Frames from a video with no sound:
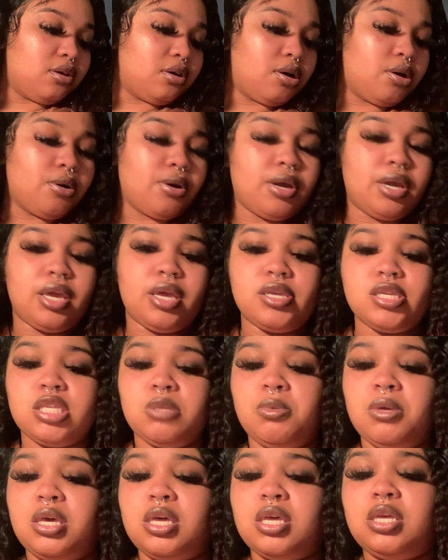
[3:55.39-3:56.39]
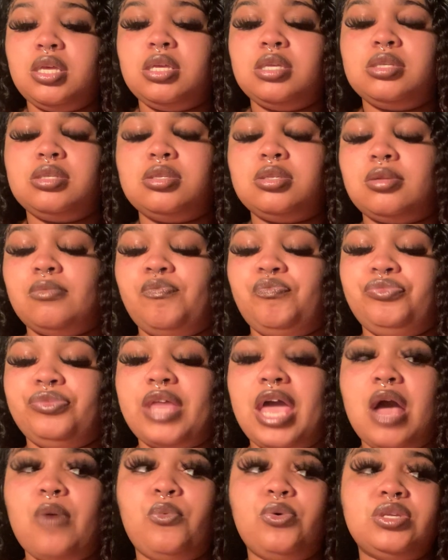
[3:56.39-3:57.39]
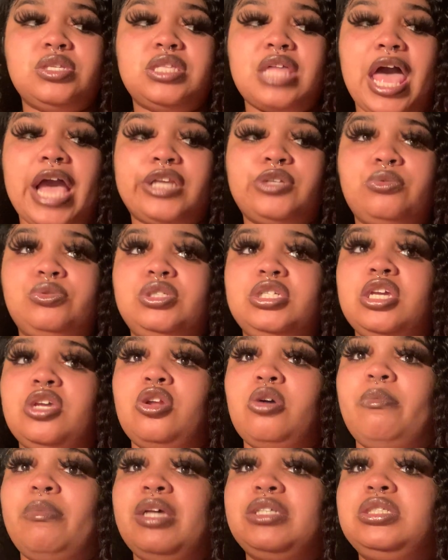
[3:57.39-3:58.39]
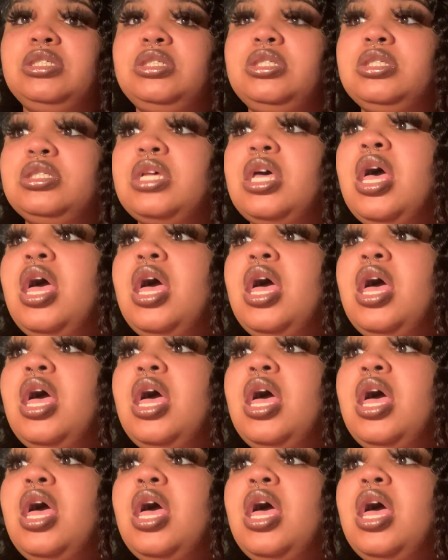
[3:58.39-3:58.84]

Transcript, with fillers: Aquarius, because that was the actual channel messages.